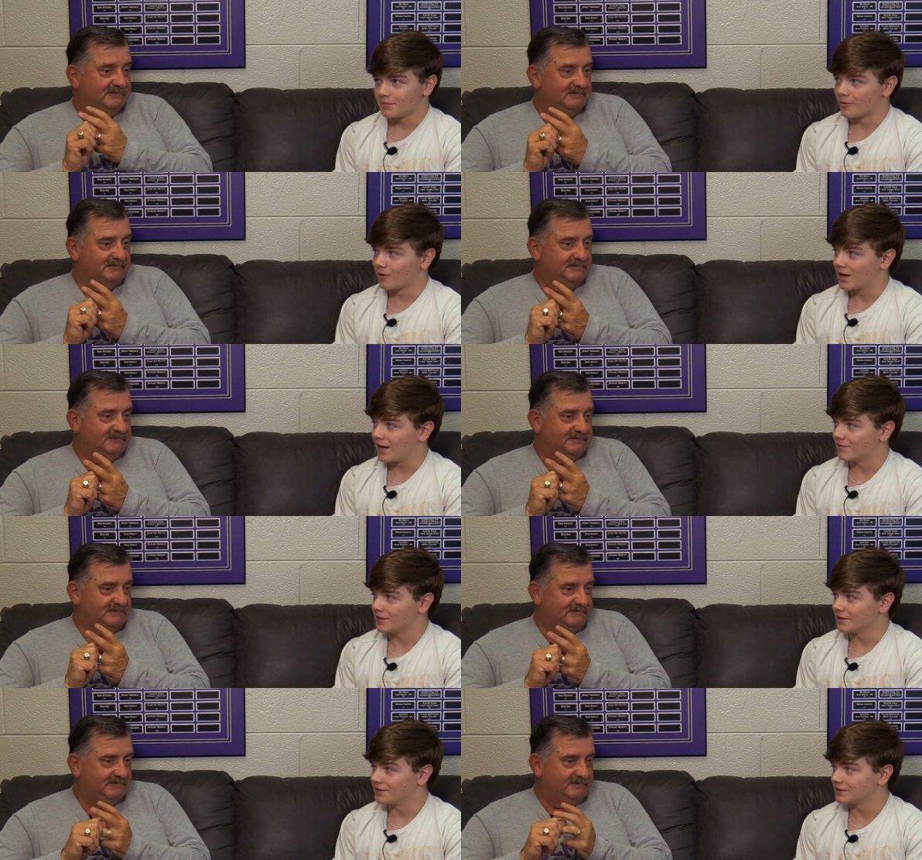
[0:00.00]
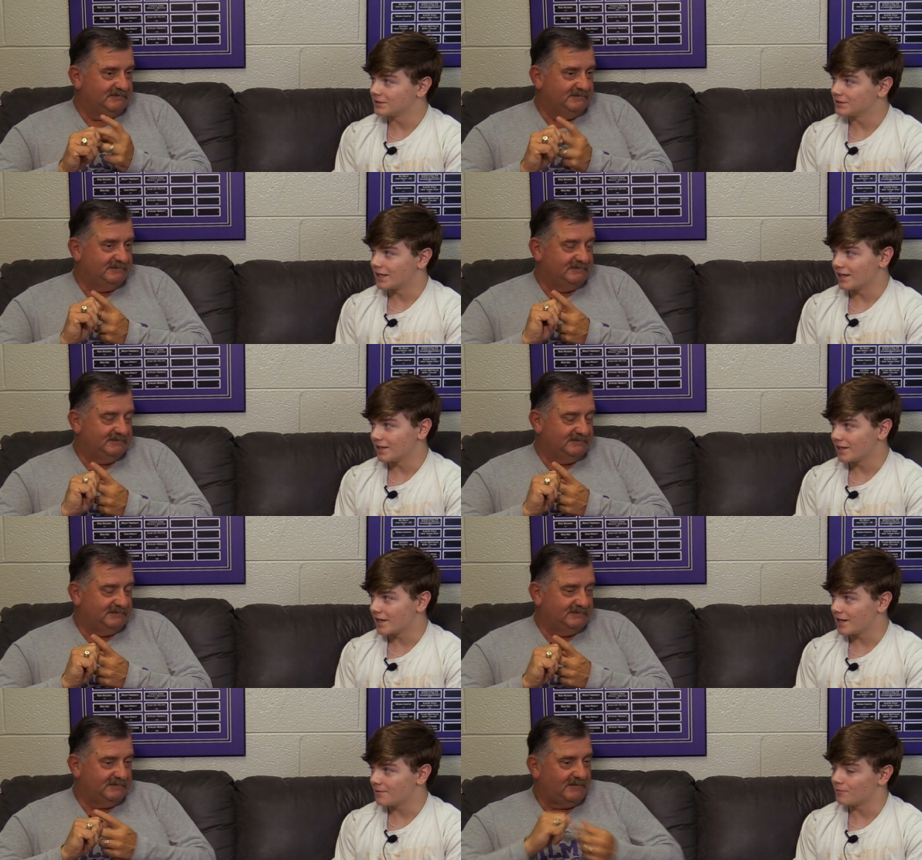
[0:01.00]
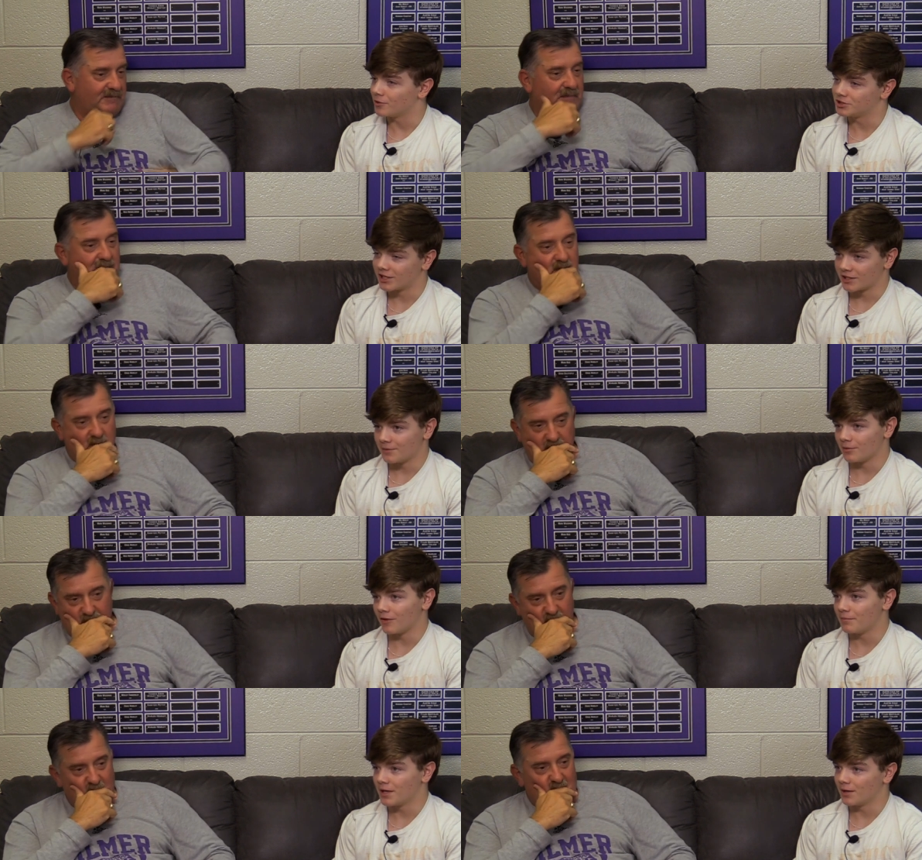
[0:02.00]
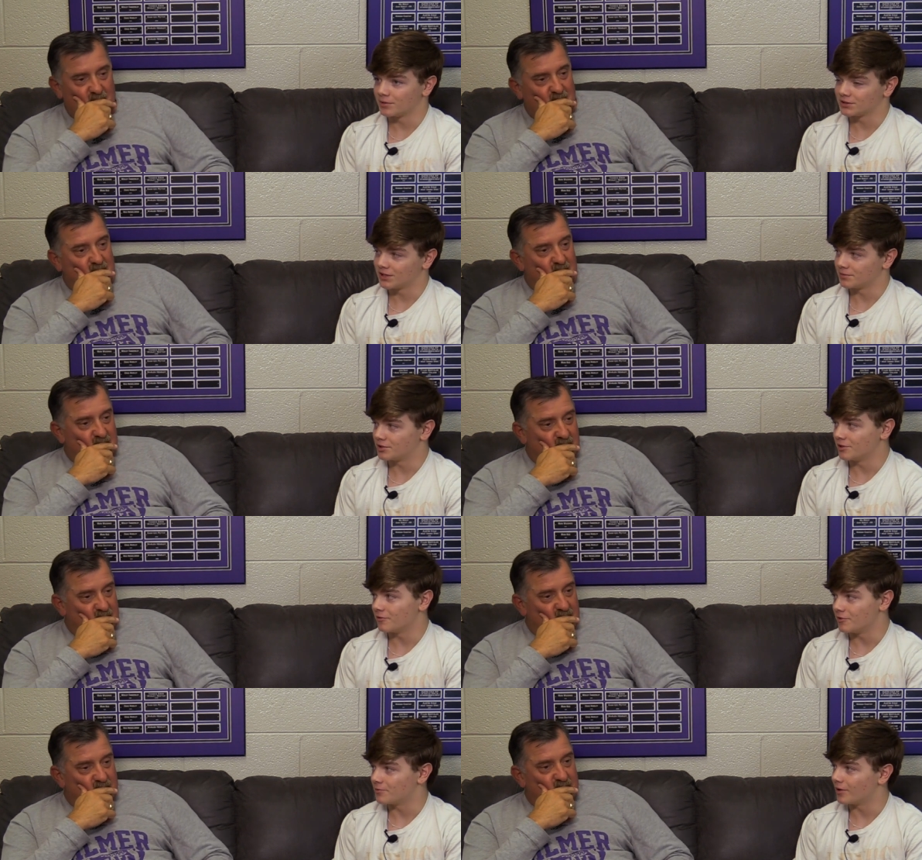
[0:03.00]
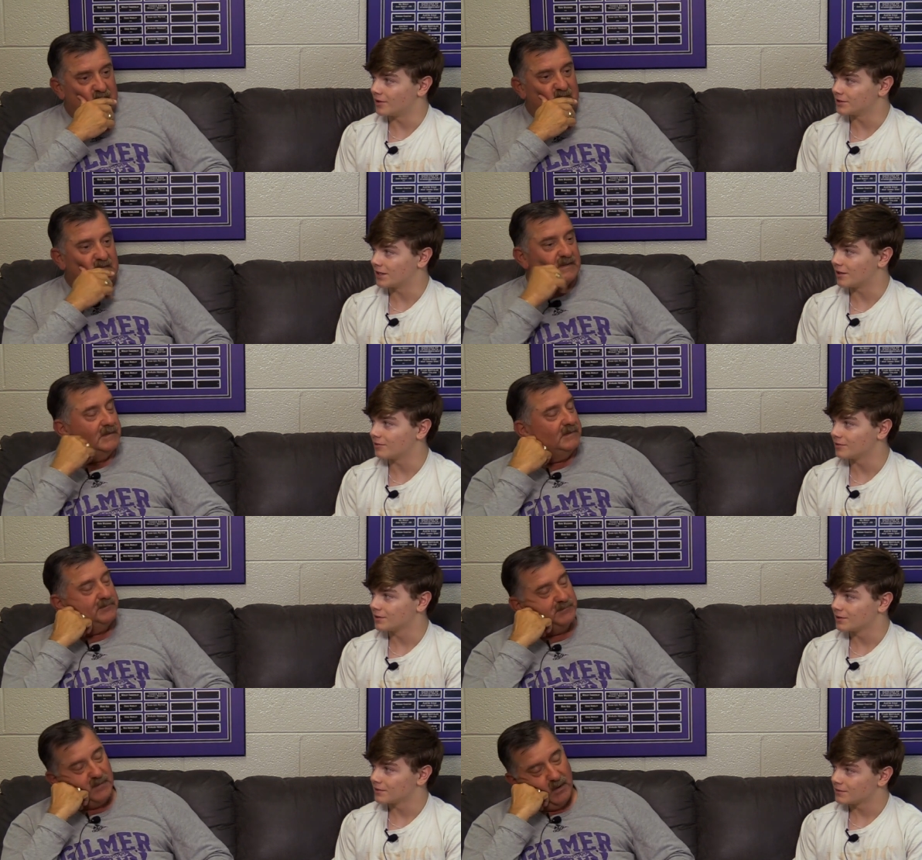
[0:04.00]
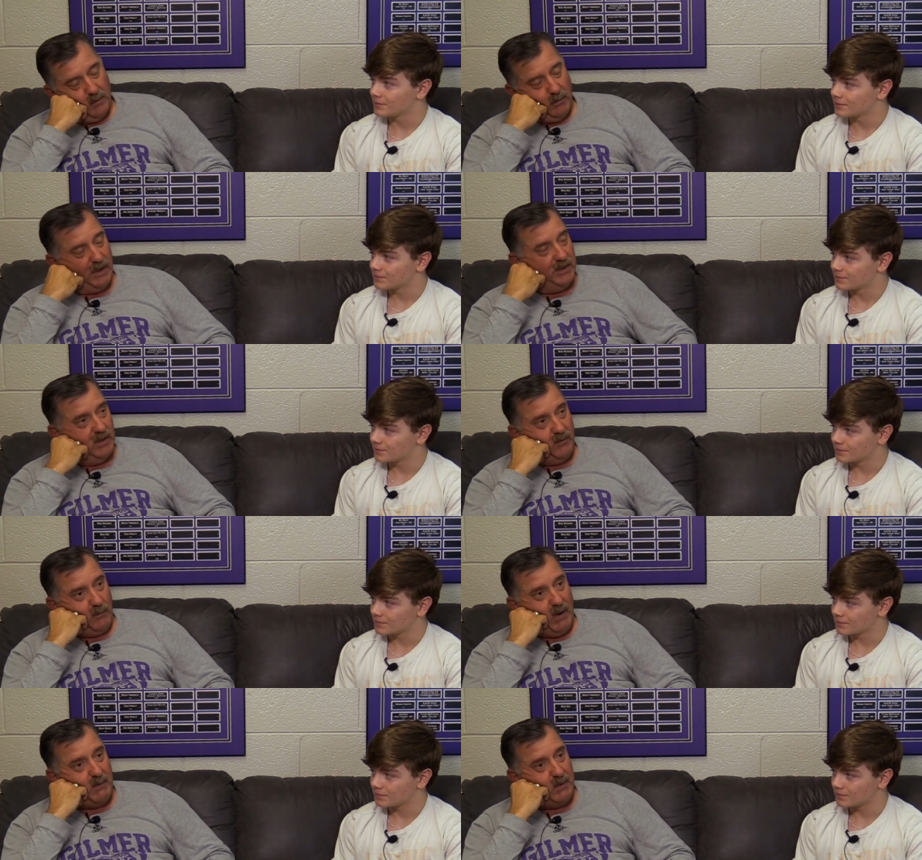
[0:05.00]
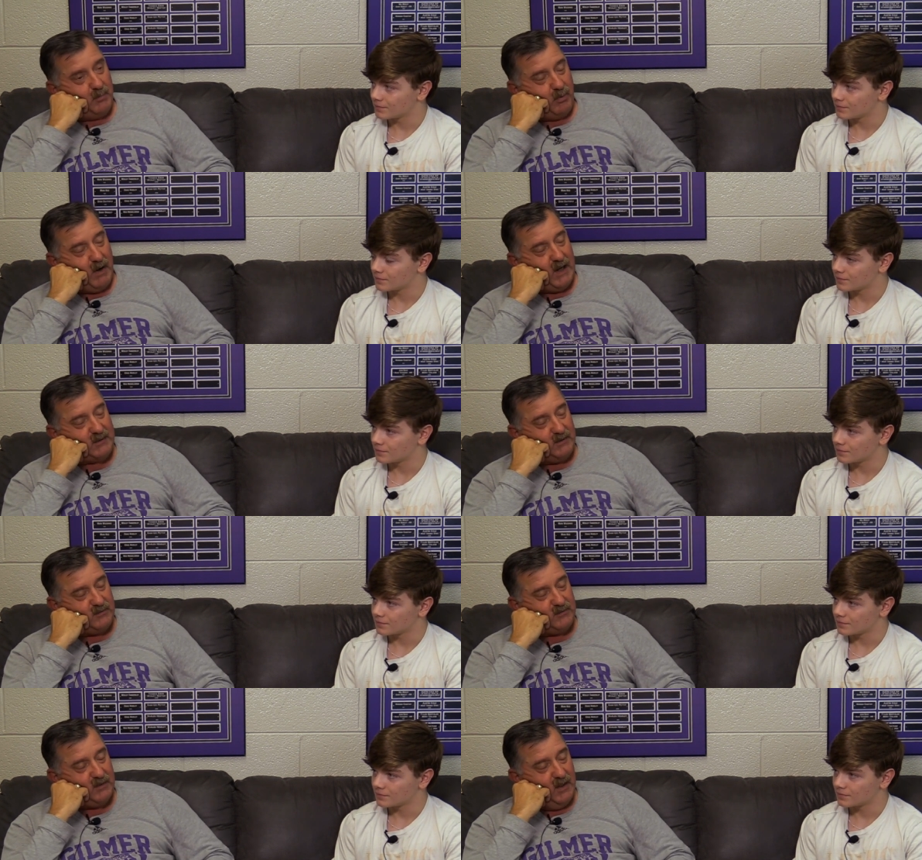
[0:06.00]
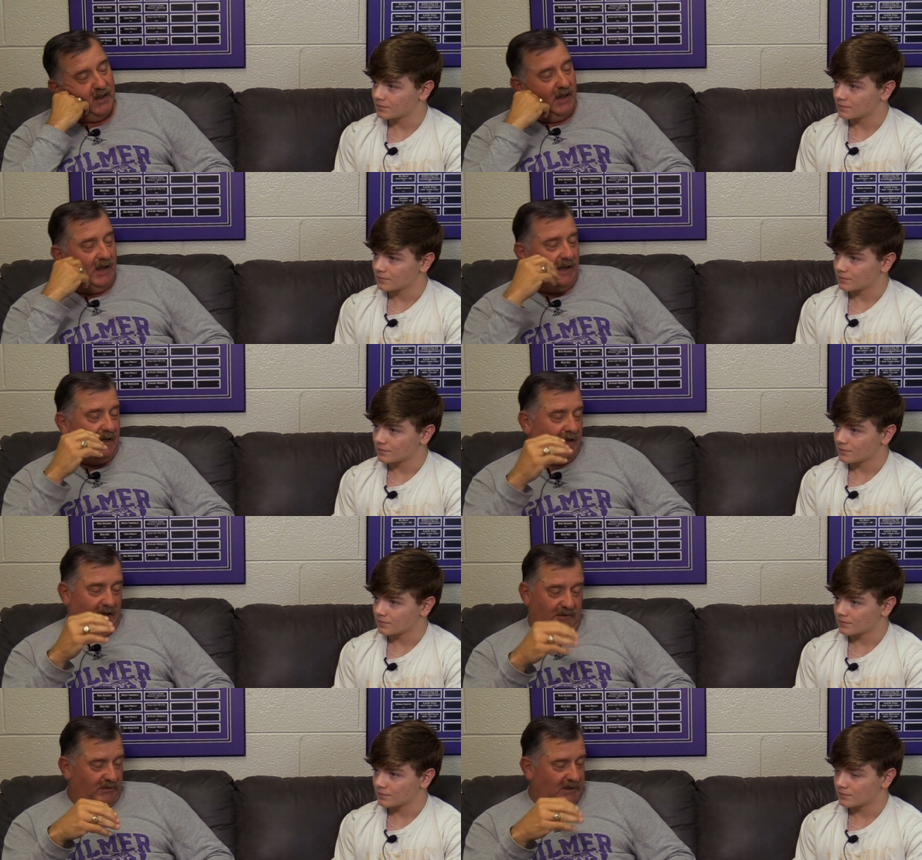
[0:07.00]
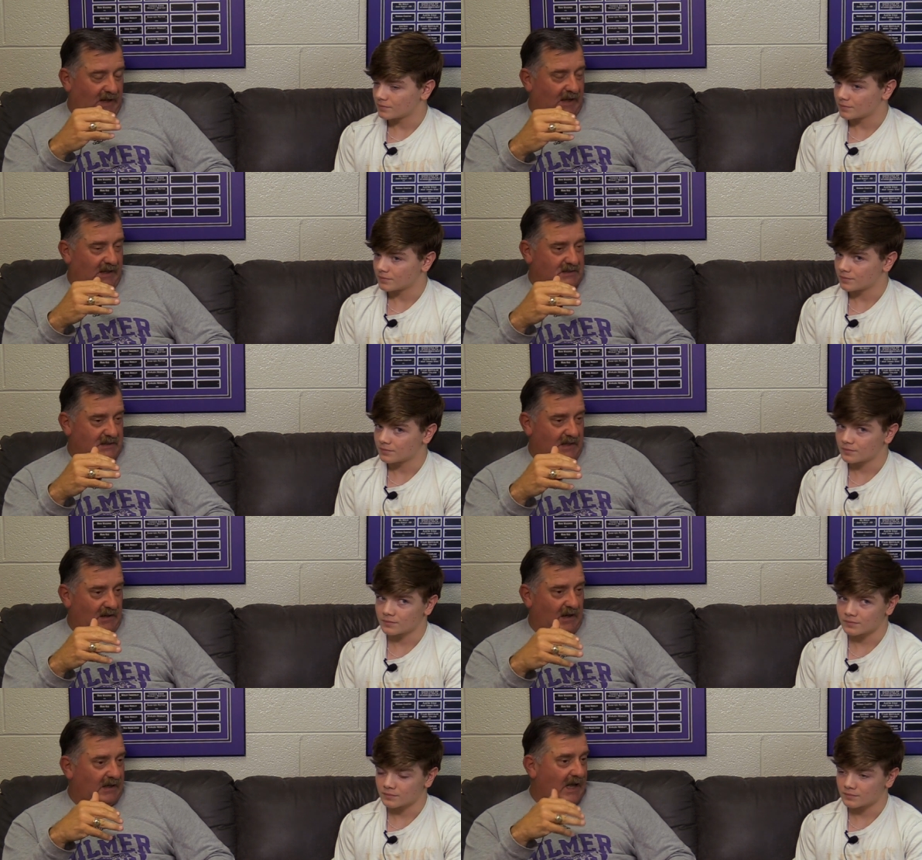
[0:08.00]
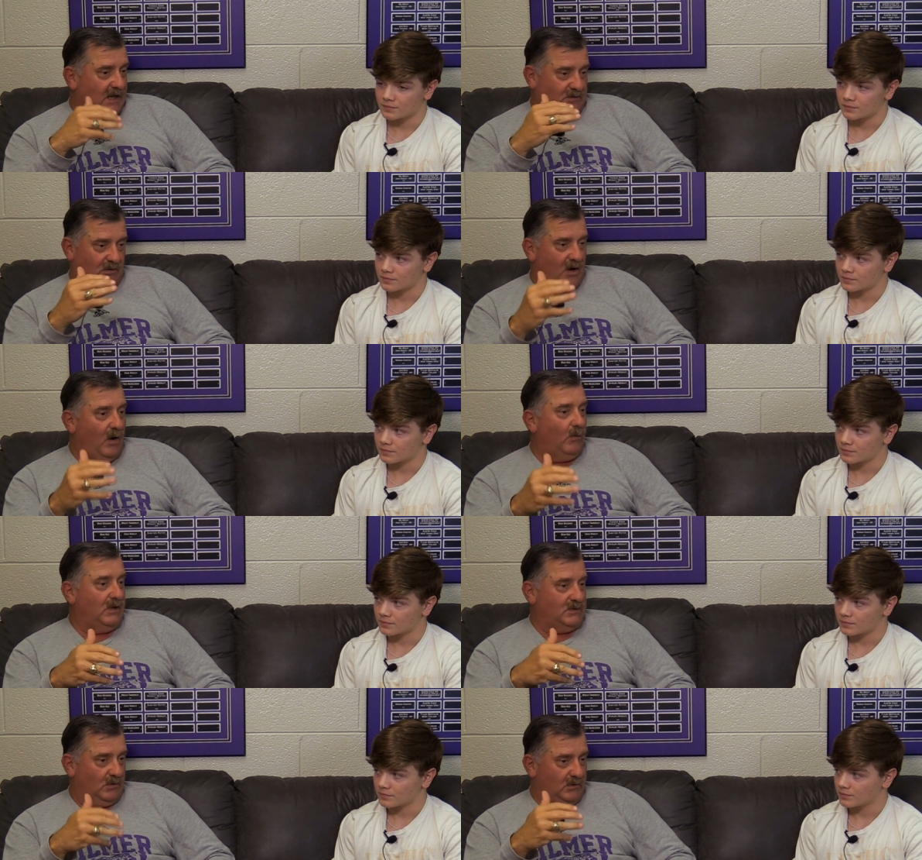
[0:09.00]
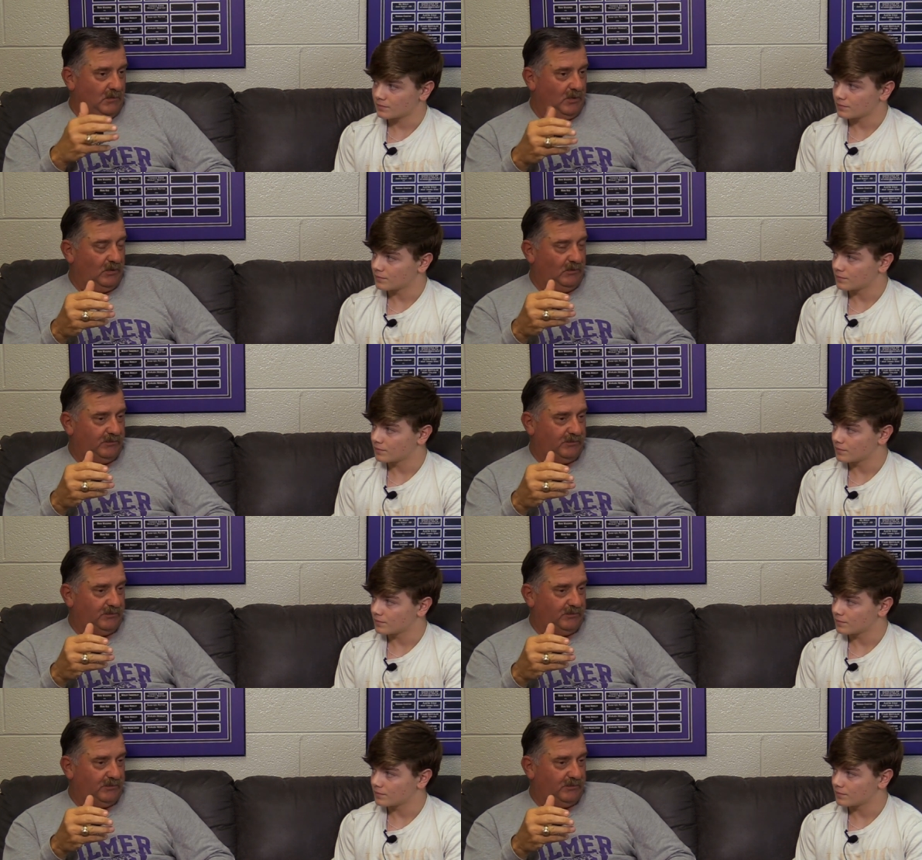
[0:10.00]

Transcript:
Speaker 1: more, having to stay in the game with Cherokee Bluff being able to substitute a few players out?
Speaker 2: Well, you know, the way we practice every day is that our guys are always on the move.